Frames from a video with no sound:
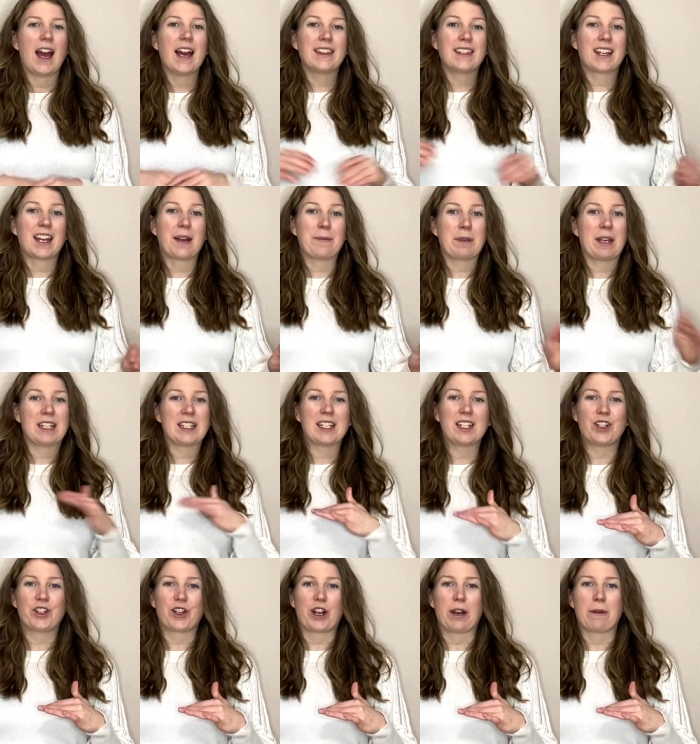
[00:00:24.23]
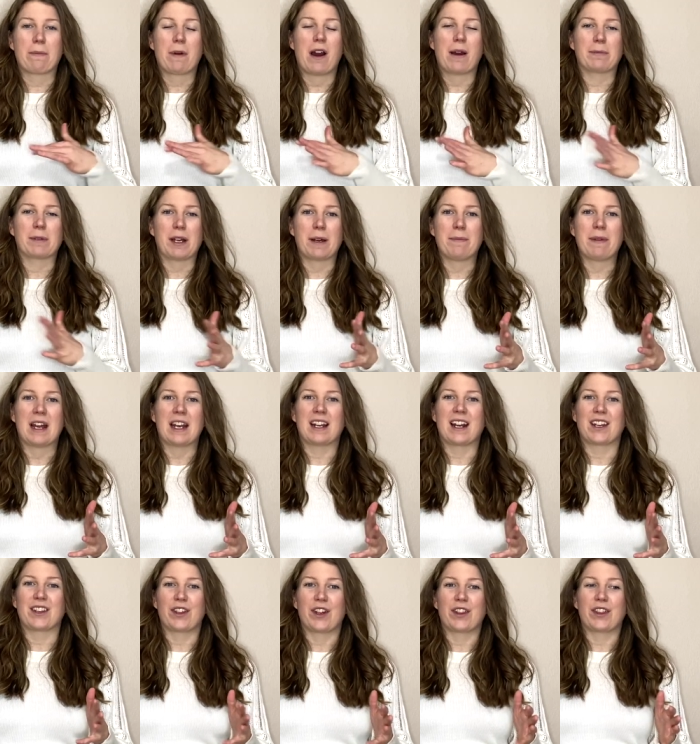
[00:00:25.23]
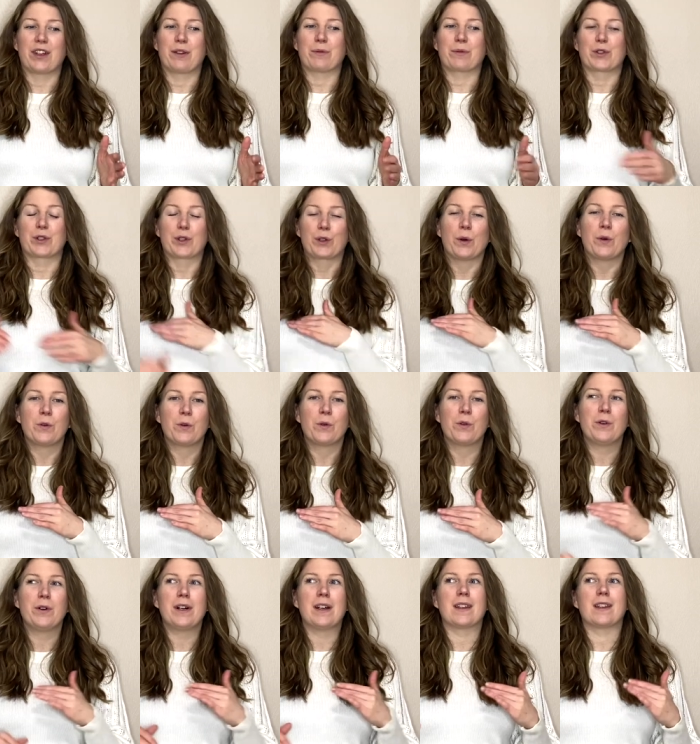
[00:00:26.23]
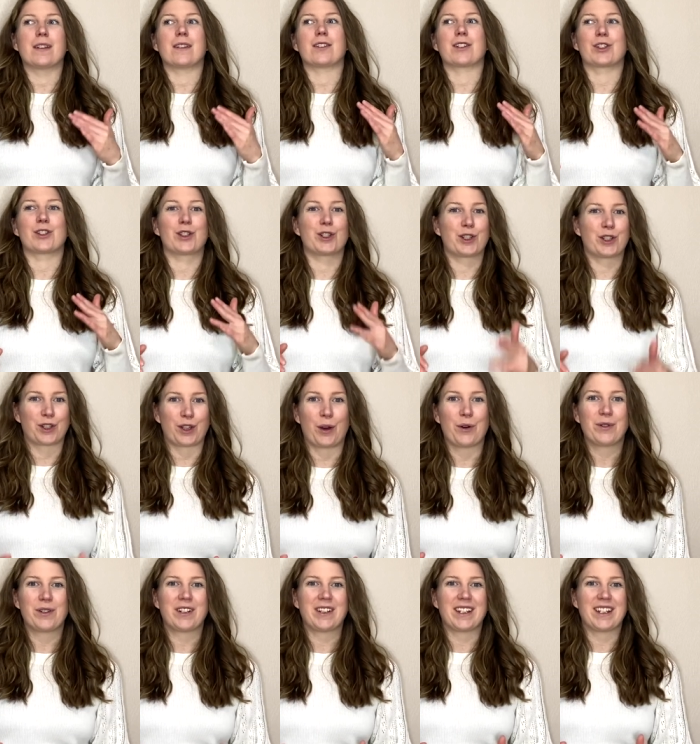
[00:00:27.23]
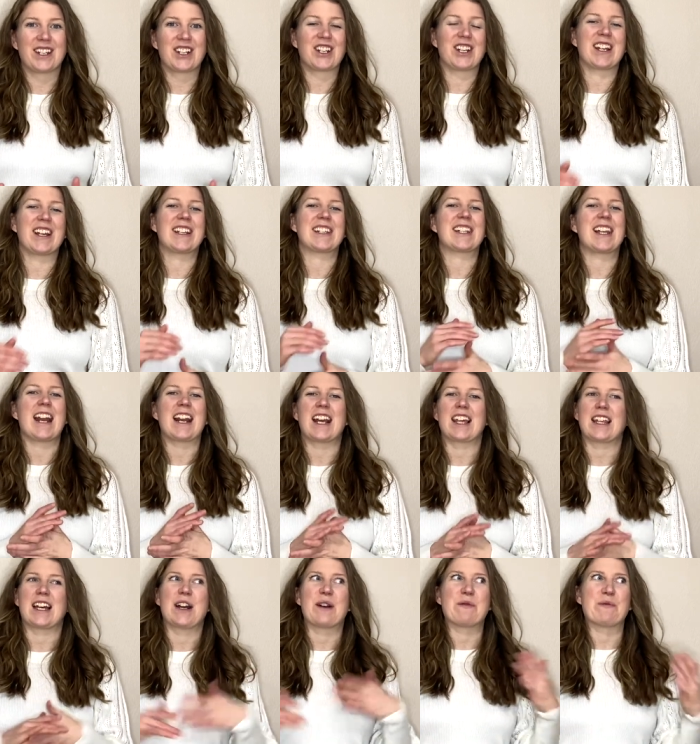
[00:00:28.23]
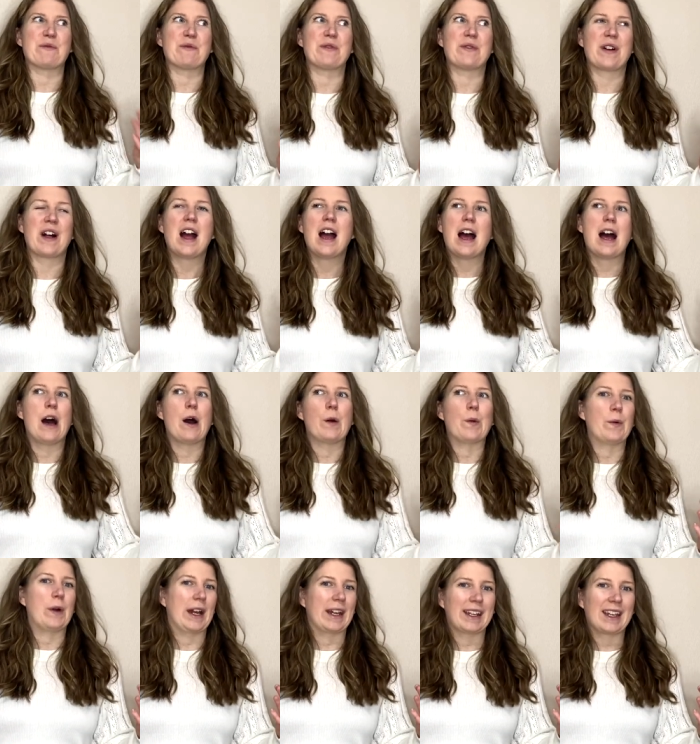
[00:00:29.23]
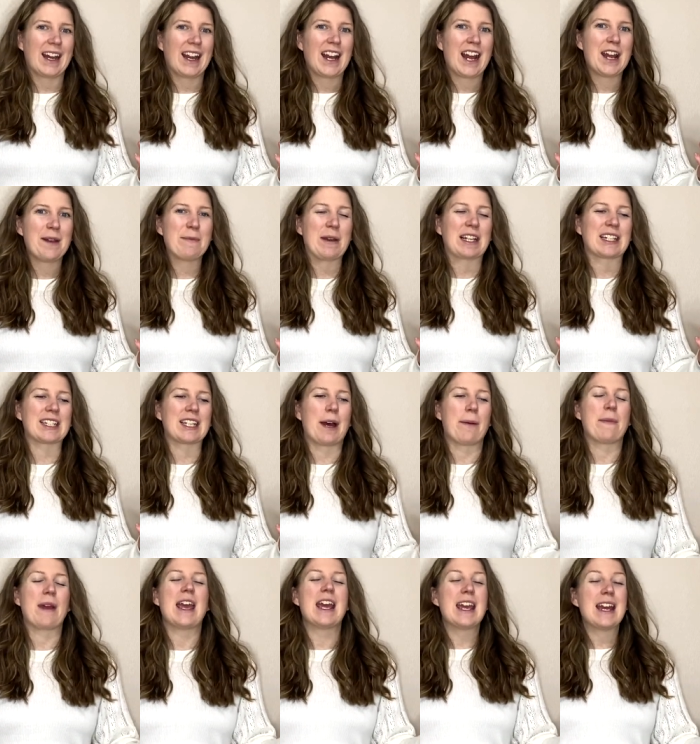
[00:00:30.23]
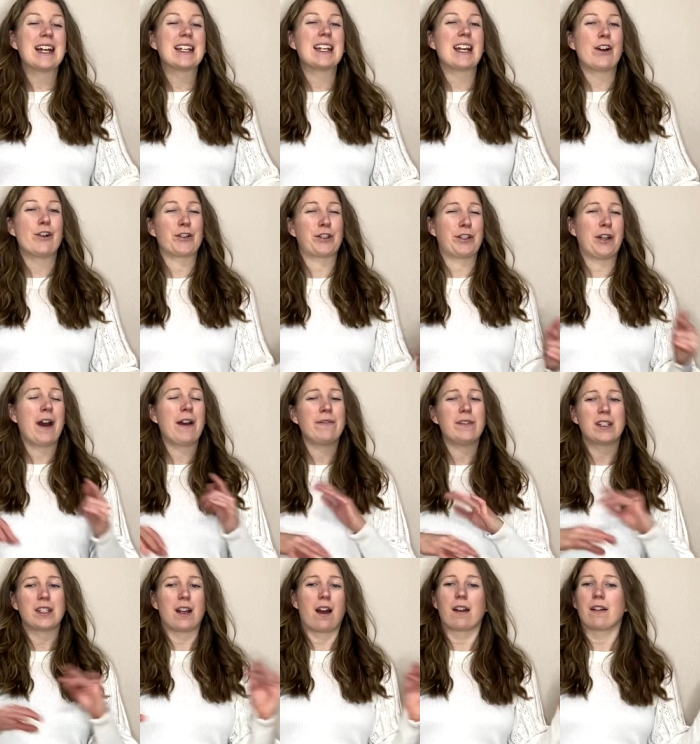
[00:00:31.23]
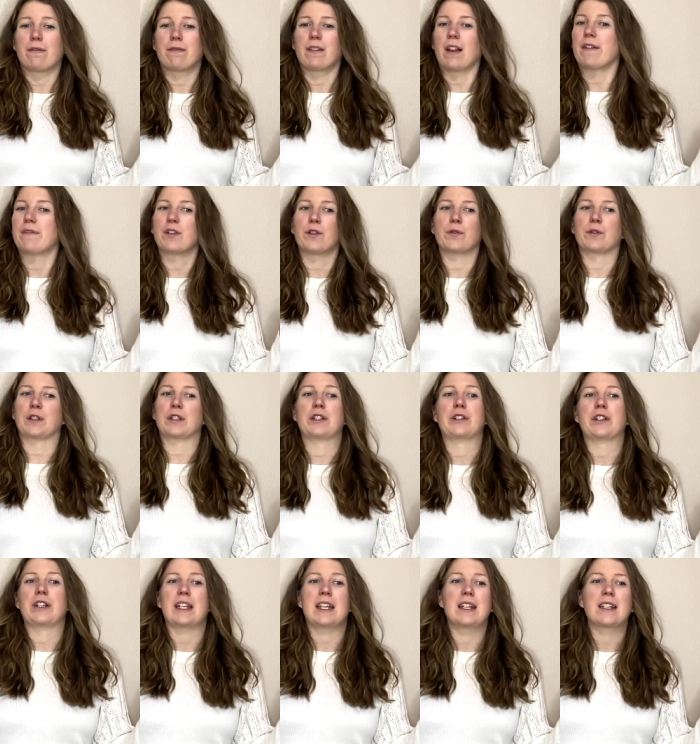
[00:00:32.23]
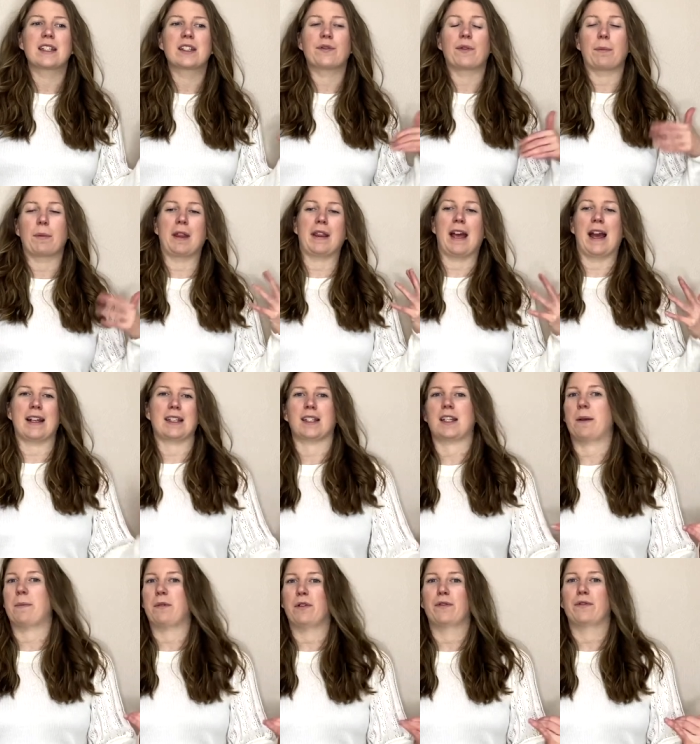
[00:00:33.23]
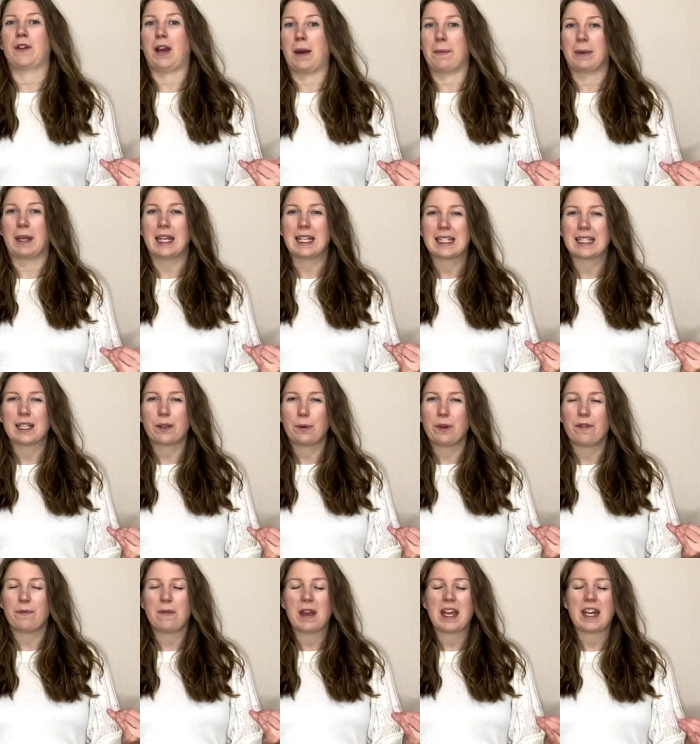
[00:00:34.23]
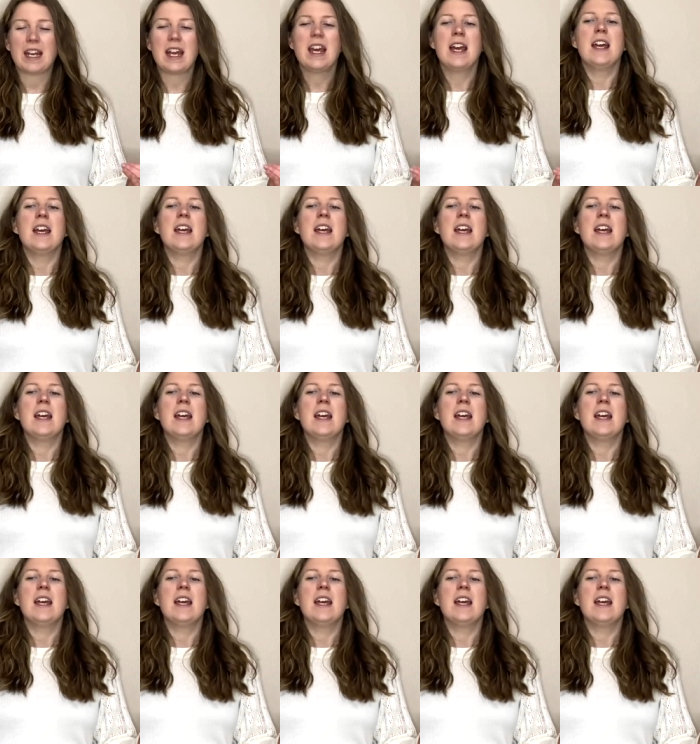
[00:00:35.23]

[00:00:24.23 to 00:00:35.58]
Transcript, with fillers: and the cupcakes in a jar popped up and I thought they were so cool and they looked so delicious and I thought, well, why can't I make some? And I also have a ton of leftover ingredients from the last couple of cupcakes that we've made.